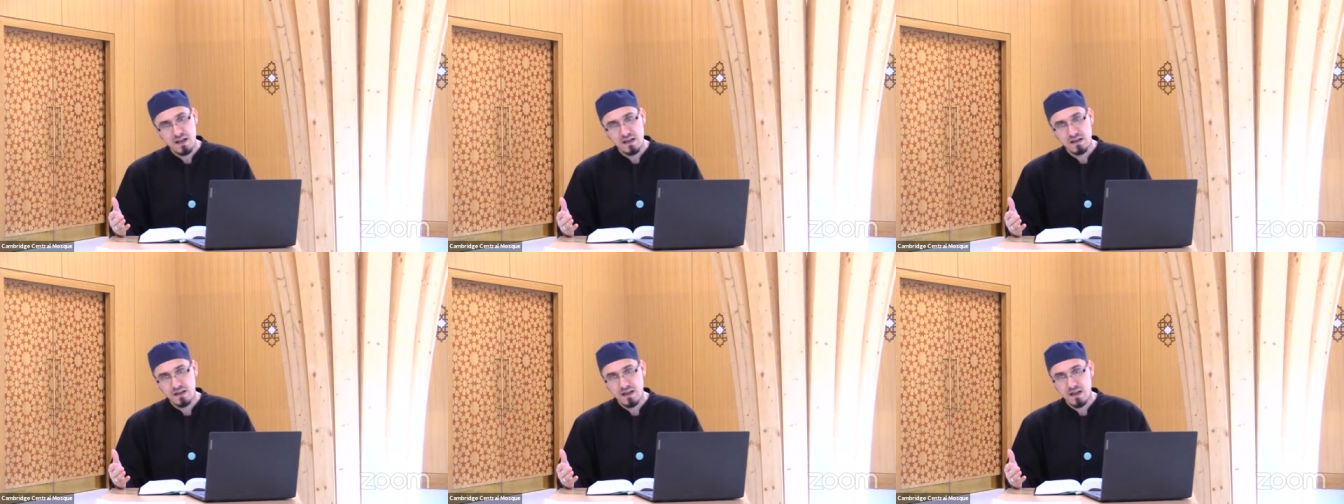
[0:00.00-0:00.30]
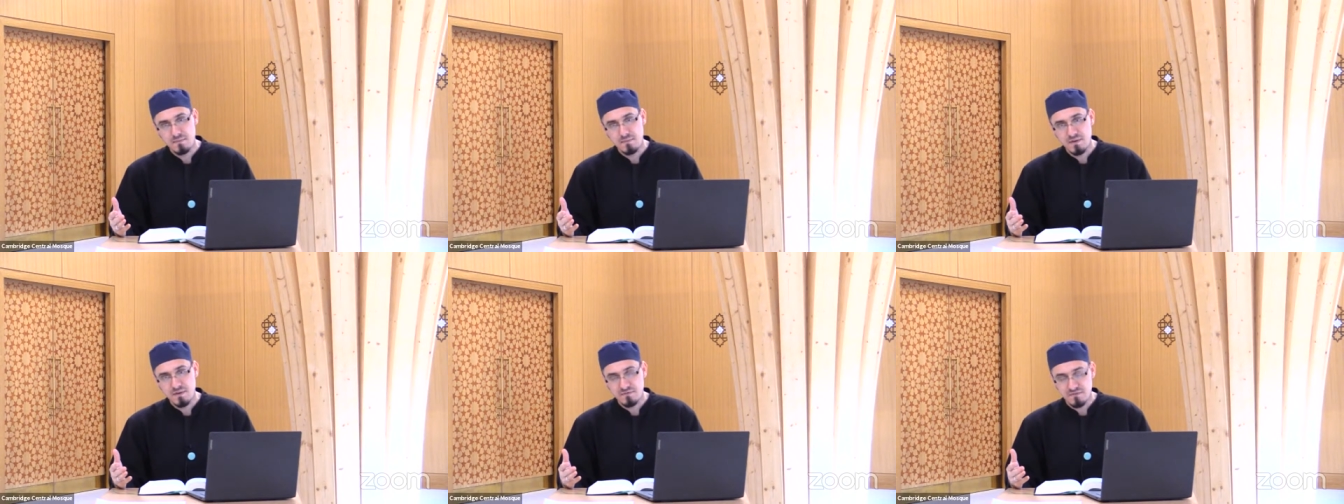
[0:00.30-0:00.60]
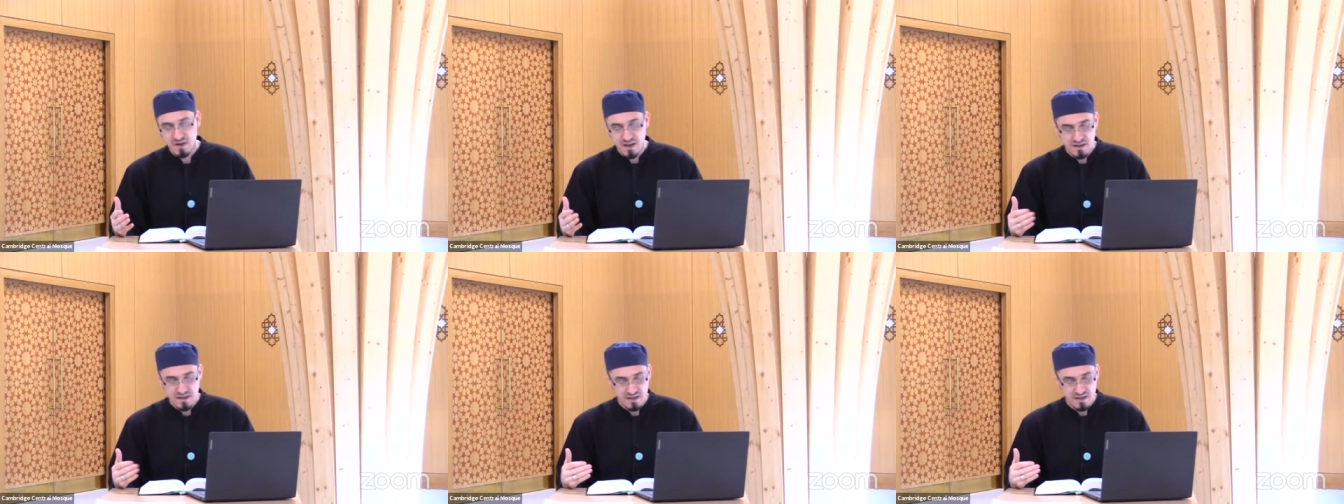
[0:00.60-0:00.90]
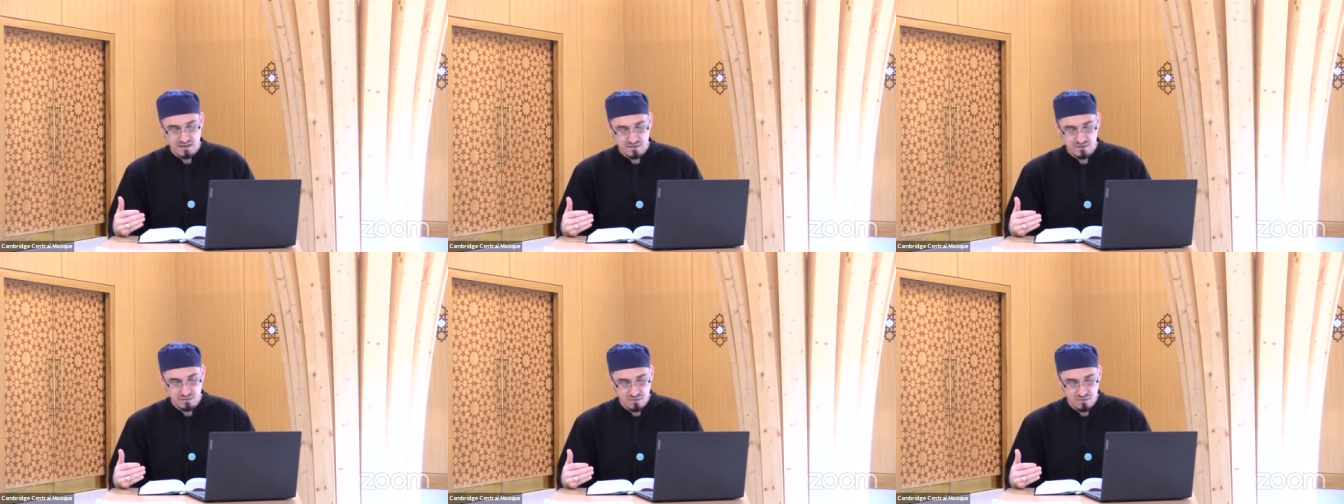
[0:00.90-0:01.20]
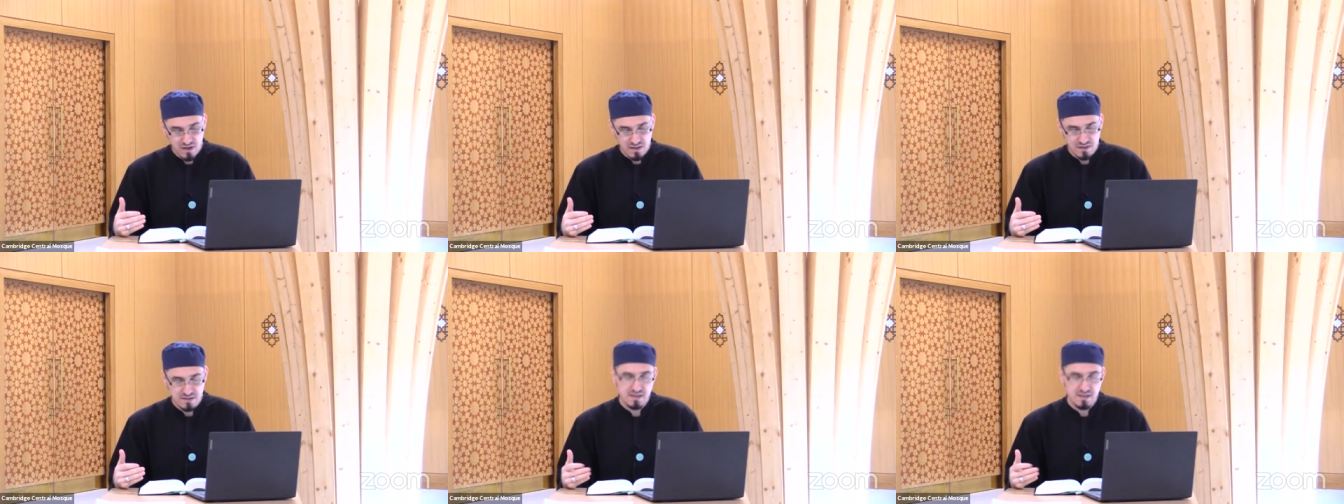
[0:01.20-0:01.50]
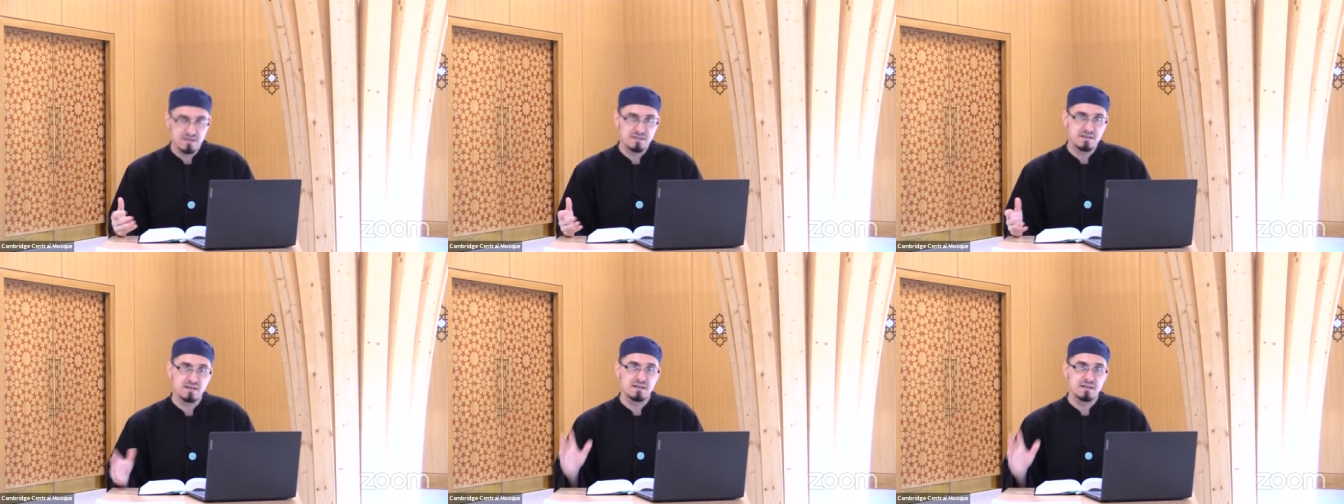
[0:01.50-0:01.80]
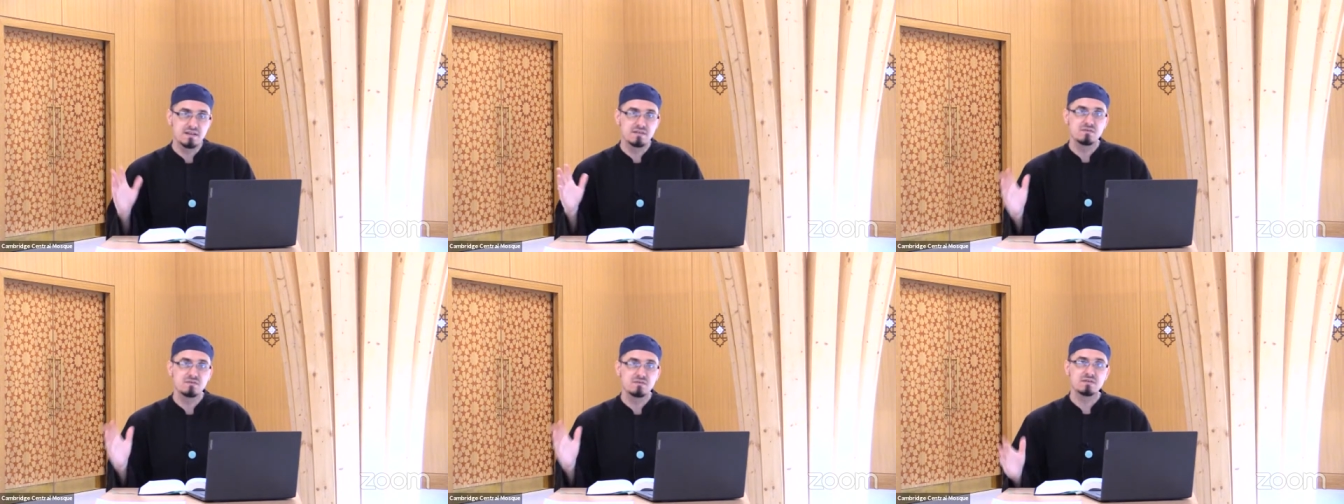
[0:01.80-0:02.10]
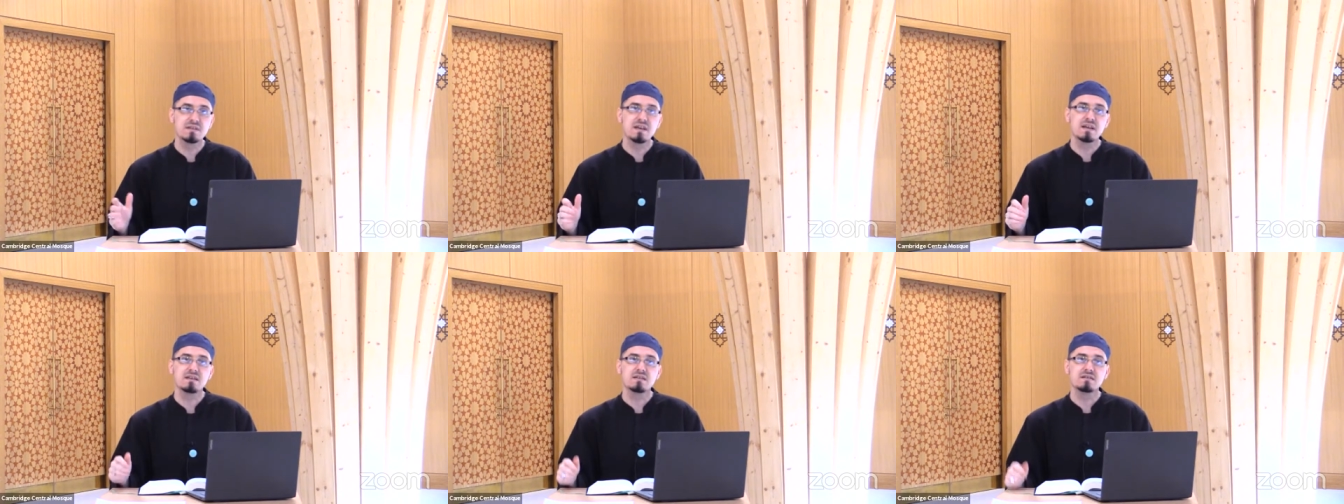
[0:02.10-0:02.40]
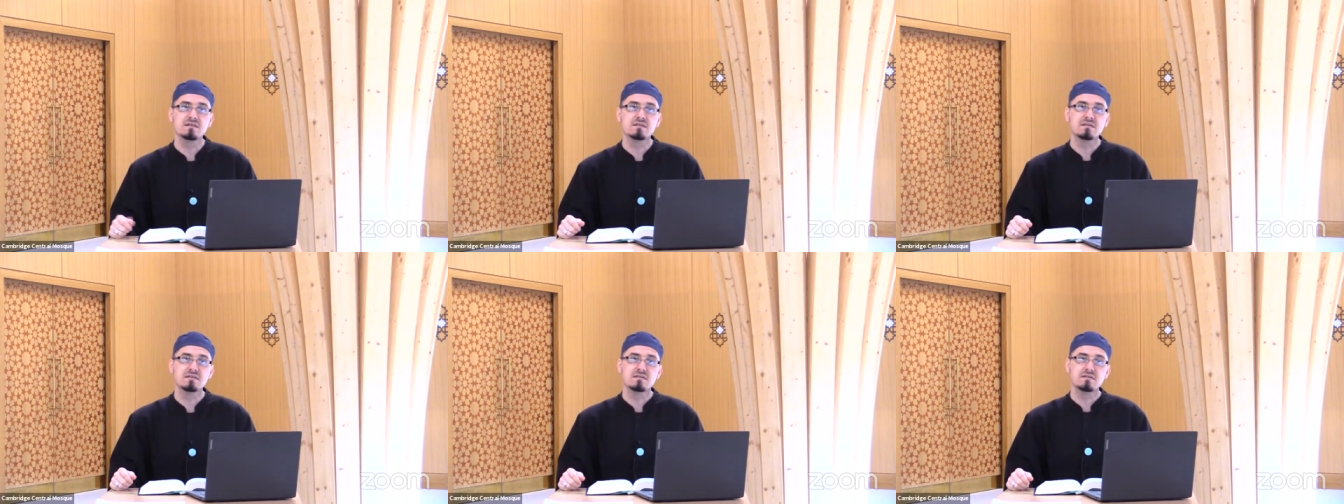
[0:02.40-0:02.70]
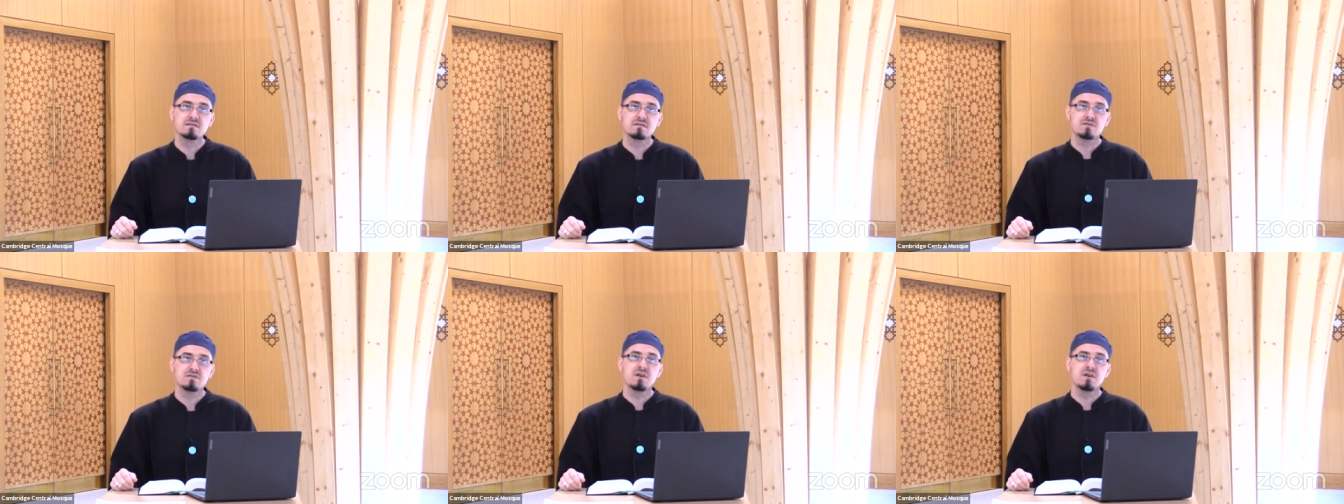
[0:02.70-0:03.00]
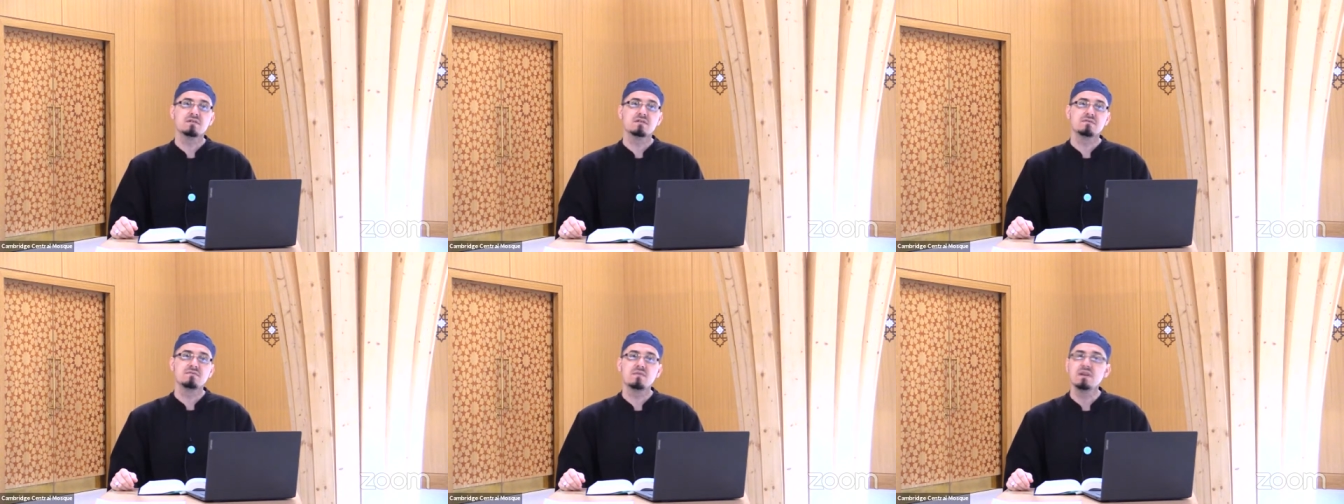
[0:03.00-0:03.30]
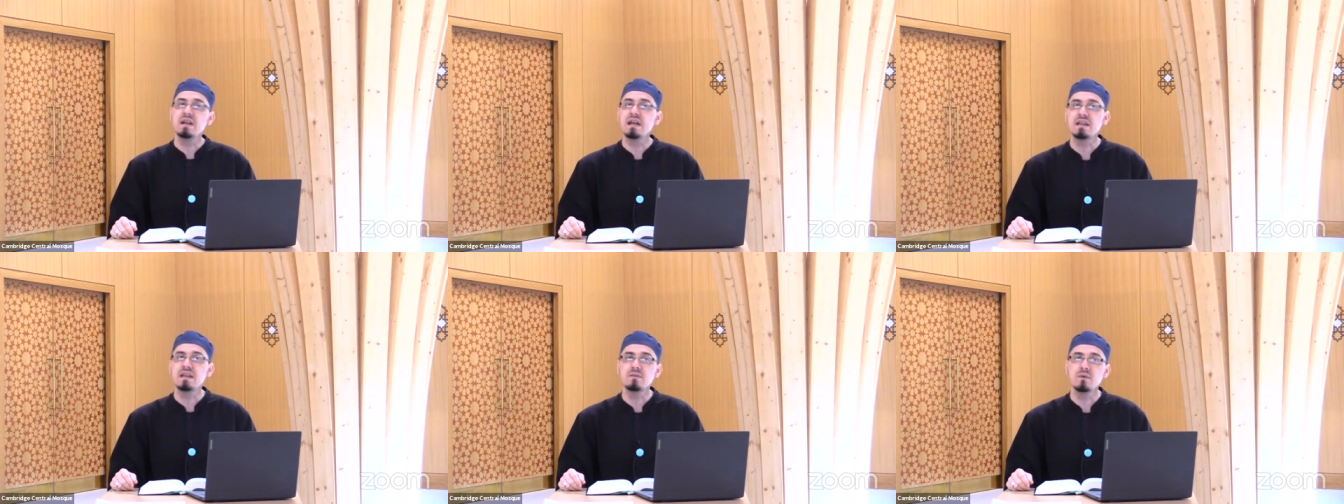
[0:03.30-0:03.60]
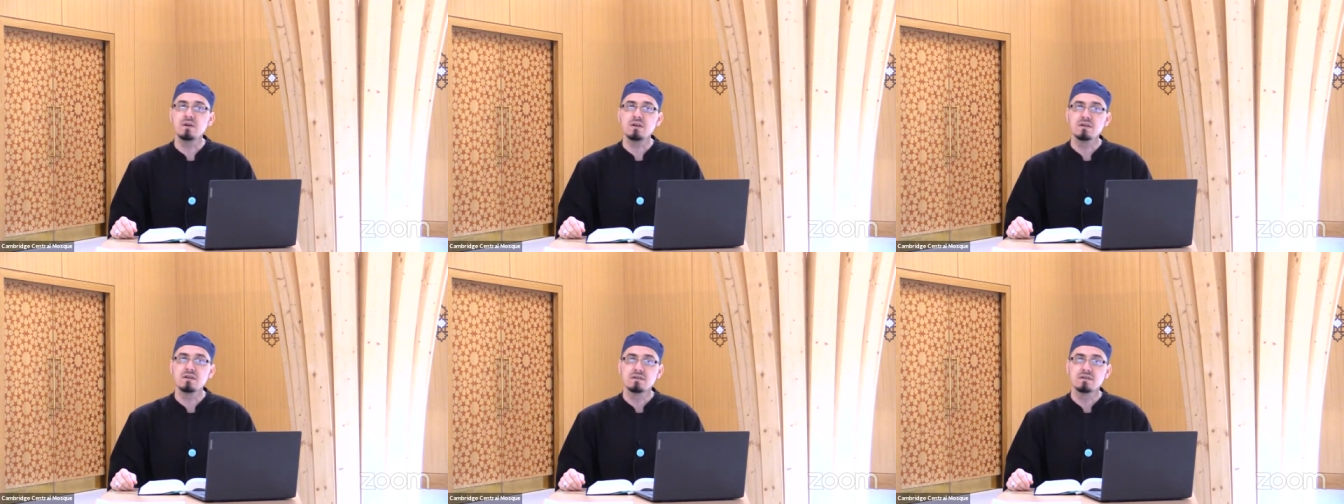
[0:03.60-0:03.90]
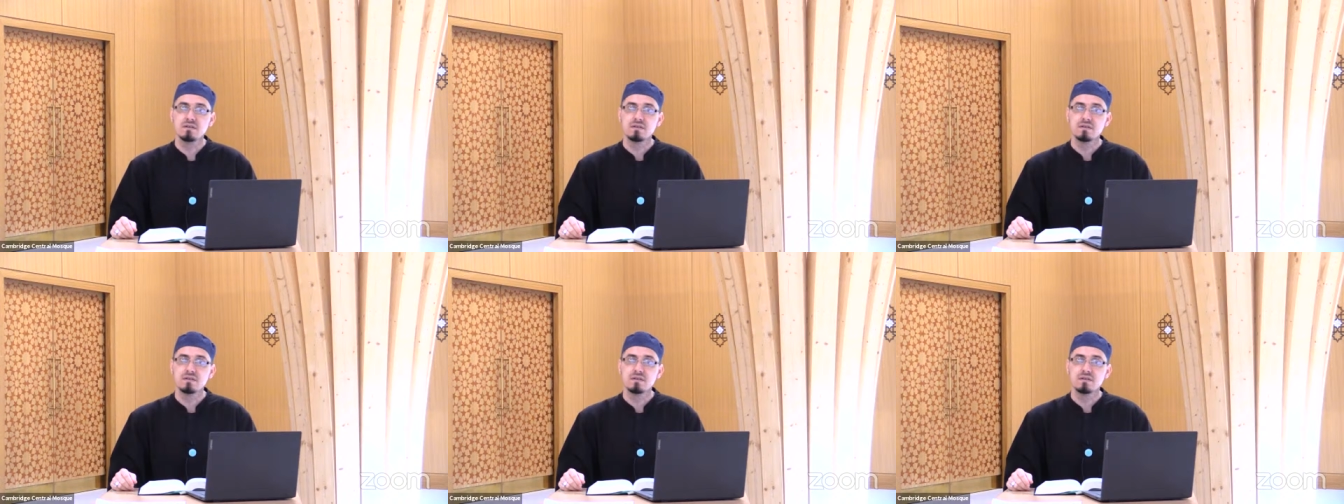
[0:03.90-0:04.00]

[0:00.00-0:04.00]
I, am afraid, as the Quran says here, there's no second chance for anyone.